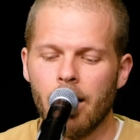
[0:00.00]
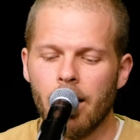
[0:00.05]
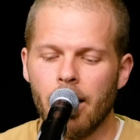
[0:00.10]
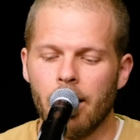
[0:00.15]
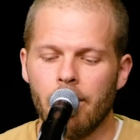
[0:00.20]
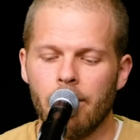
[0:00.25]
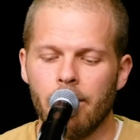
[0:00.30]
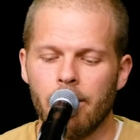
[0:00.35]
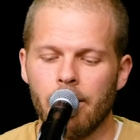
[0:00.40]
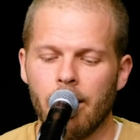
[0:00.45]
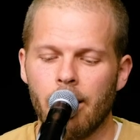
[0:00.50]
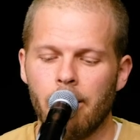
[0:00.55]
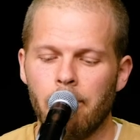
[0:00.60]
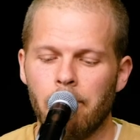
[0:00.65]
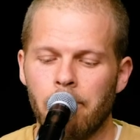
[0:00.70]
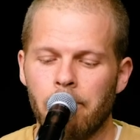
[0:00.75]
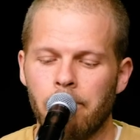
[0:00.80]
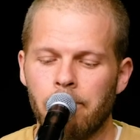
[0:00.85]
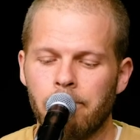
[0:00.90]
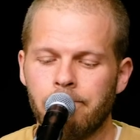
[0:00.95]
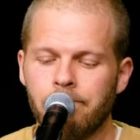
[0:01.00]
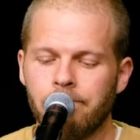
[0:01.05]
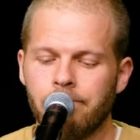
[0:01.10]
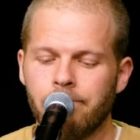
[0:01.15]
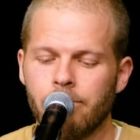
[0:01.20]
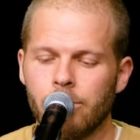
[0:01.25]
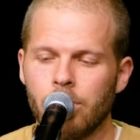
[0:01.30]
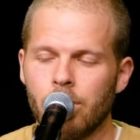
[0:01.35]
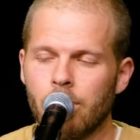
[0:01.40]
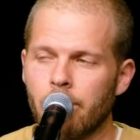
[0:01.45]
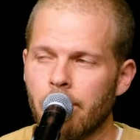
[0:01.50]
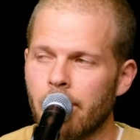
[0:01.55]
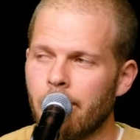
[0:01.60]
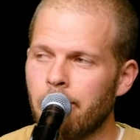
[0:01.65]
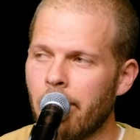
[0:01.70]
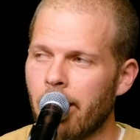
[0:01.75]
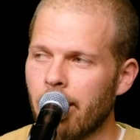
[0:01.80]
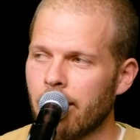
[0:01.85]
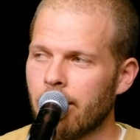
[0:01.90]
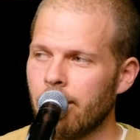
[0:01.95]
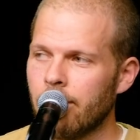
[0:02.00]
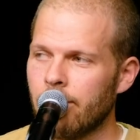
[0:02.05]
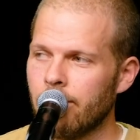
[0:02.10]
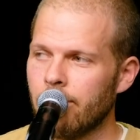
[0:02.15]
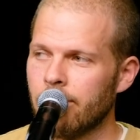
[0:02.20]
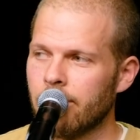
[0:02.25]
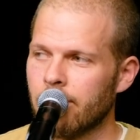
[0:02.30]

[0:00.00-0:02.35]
And what I'm not going to do